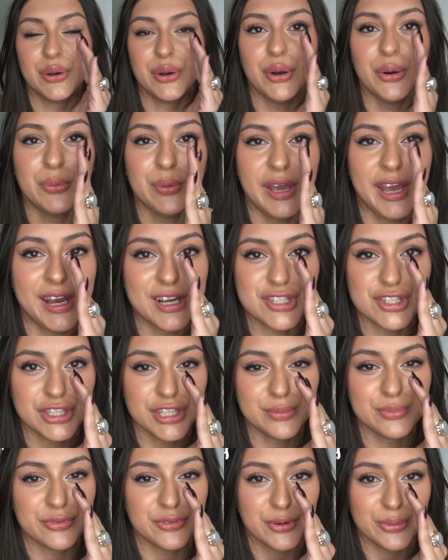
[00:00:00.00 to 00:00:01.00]
Oh wait,
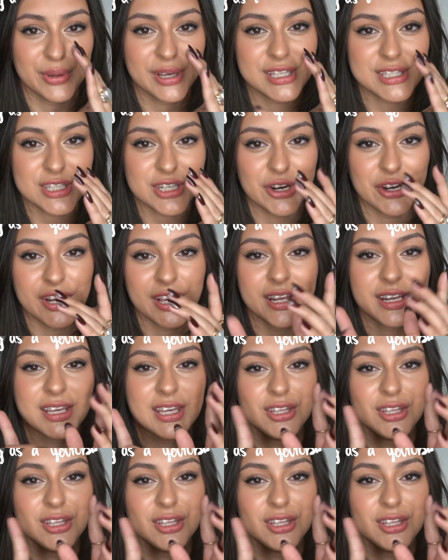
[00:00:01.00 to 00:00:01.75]
actually before we get started,